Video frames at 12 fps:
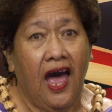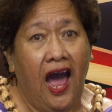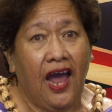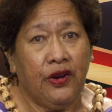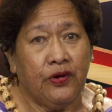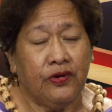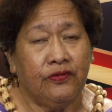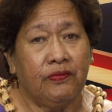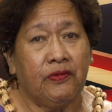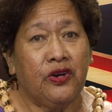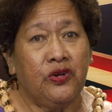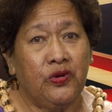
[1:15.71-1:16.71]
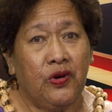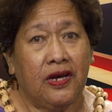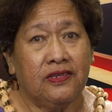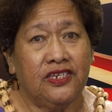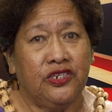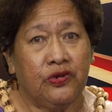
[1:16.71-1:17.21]
I heard from our new
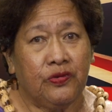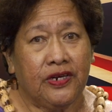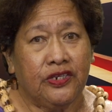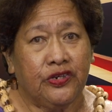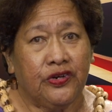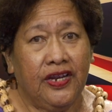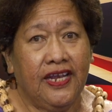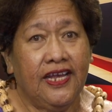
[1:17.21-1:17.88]
housing director